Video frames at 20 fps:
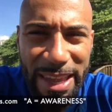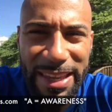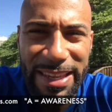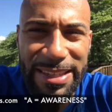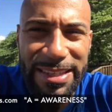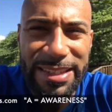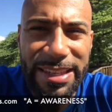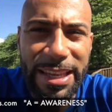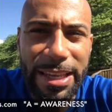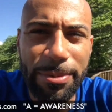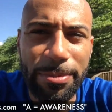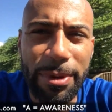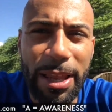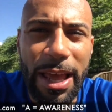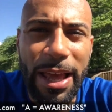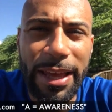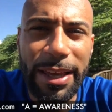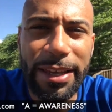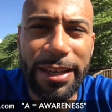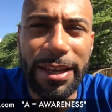it seem
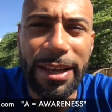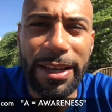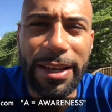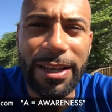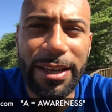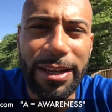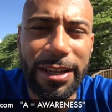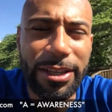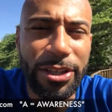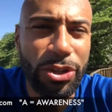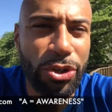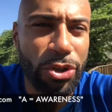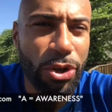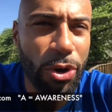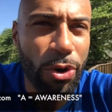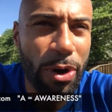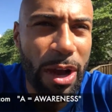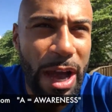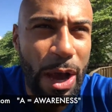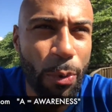like, you
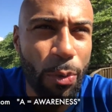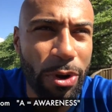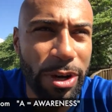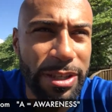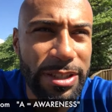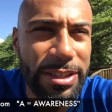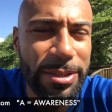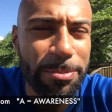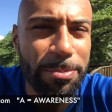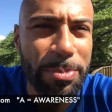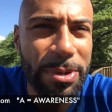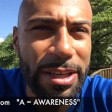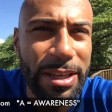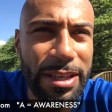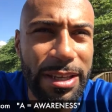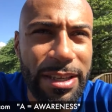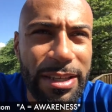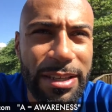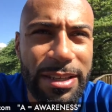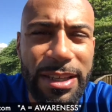know, I wanted to
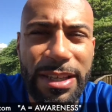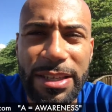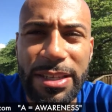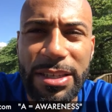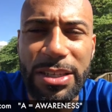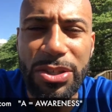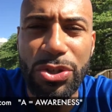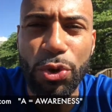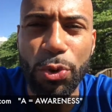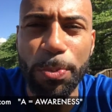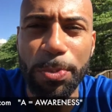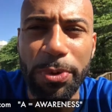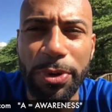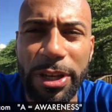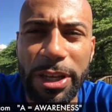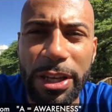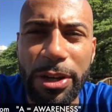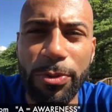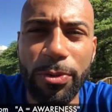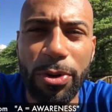be this
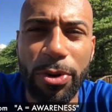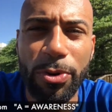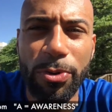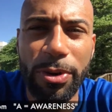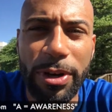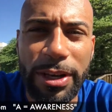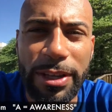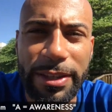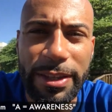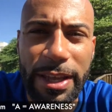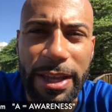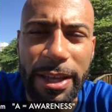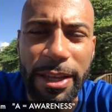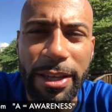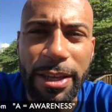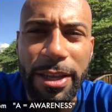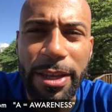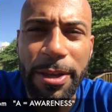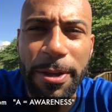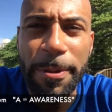superhero or
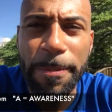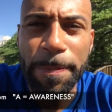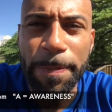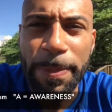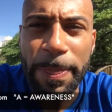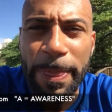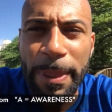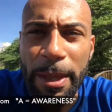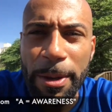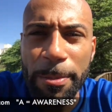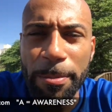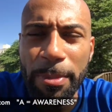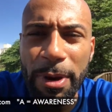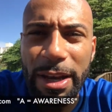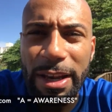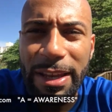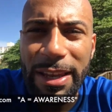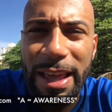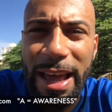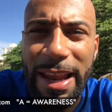anything.
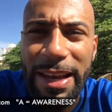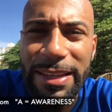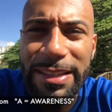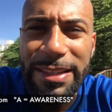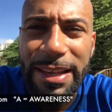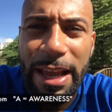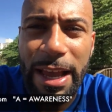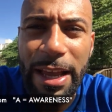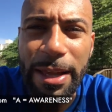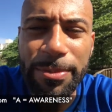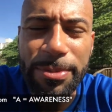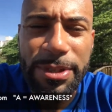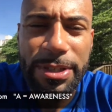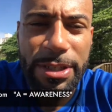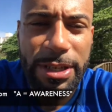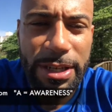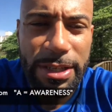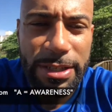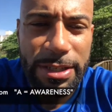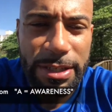But a lot of times
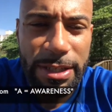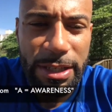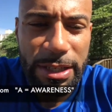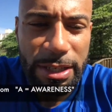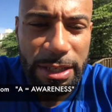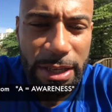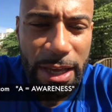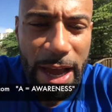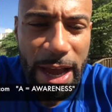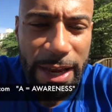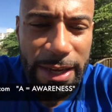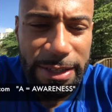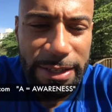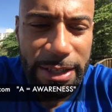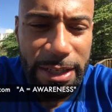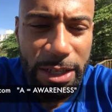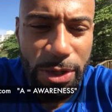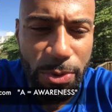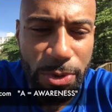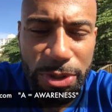just the
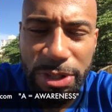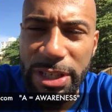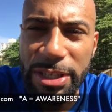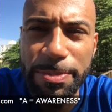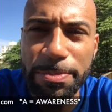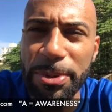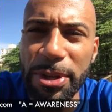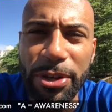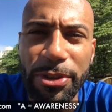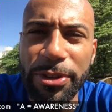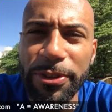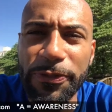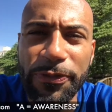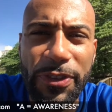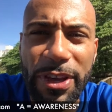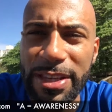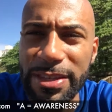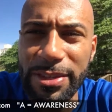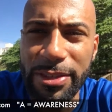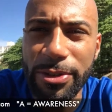idea was just build the
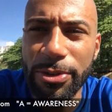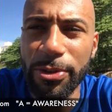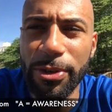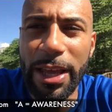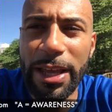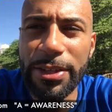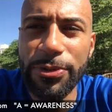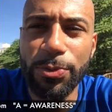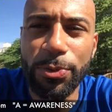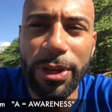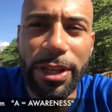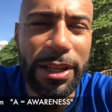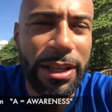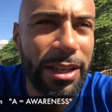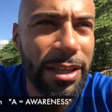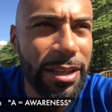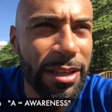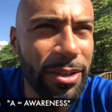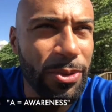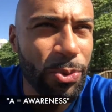physical. That's
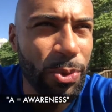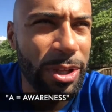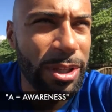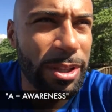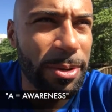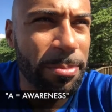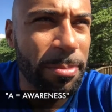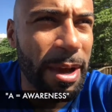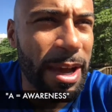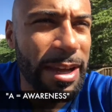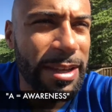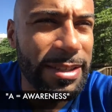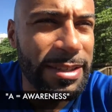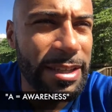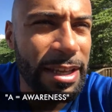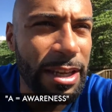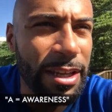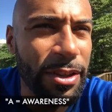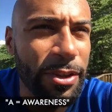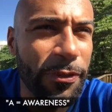really what the
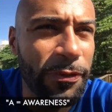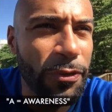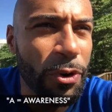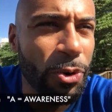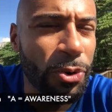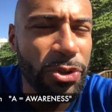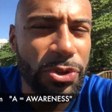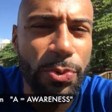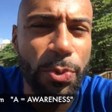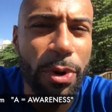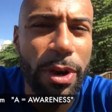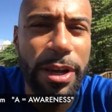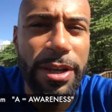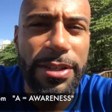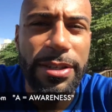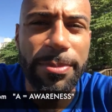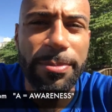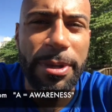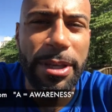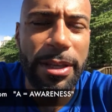mindset and the focus
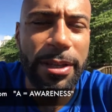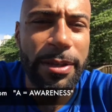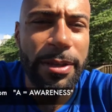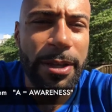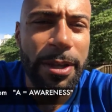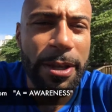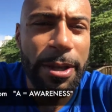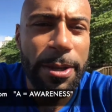was. I mean,